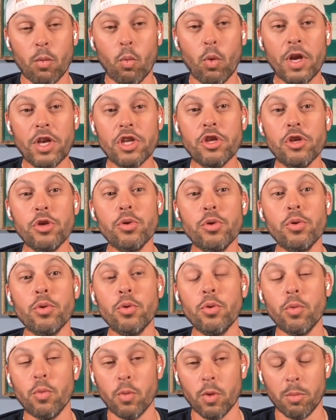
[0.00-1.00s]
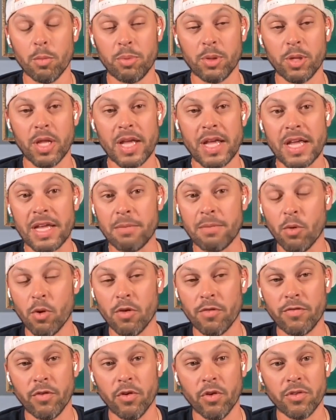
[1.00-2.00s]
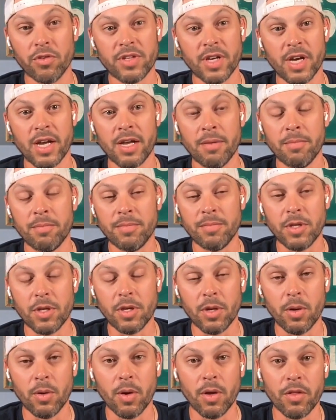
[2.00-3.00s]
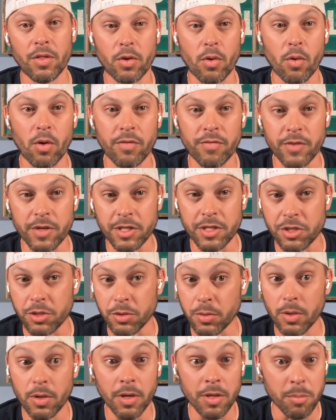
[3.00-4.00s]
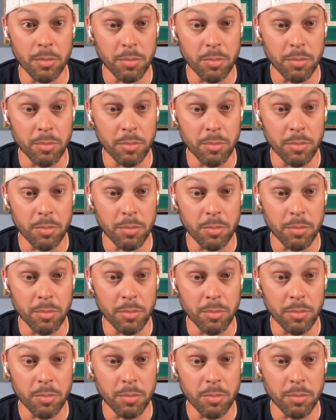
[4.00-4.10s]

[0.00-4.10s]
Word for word: when you were playing more full time, you know, on the Korn Ferry Tour, on the